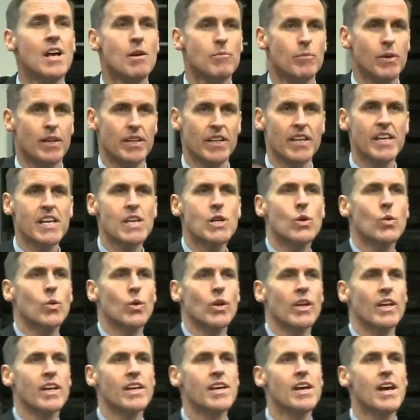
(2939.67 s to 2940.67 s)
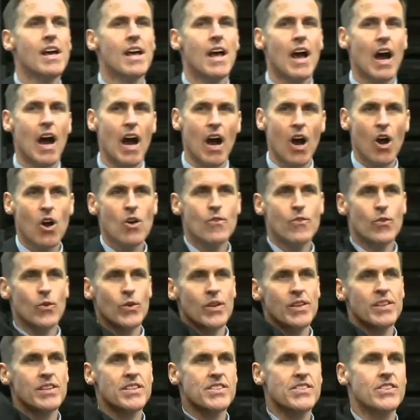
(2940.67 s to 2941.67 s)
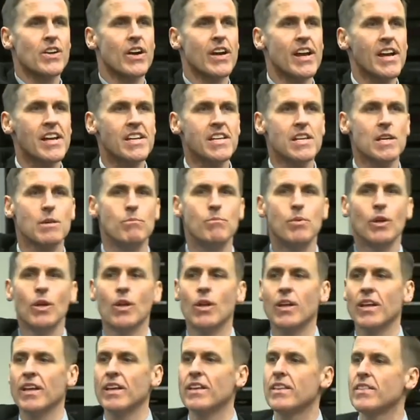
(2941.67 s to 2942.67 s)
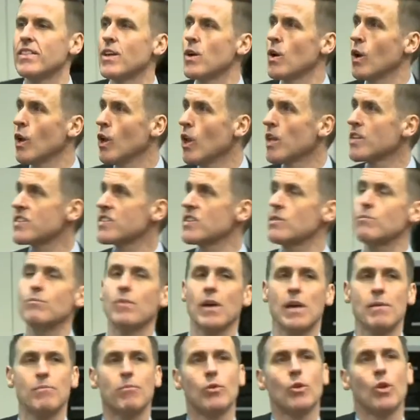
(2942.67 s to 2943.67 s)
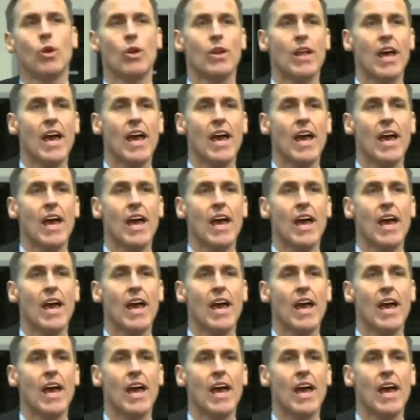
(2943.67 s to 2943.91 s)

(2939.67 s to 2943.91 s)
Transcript: But equally, over in the Scientia building, there are lots of people on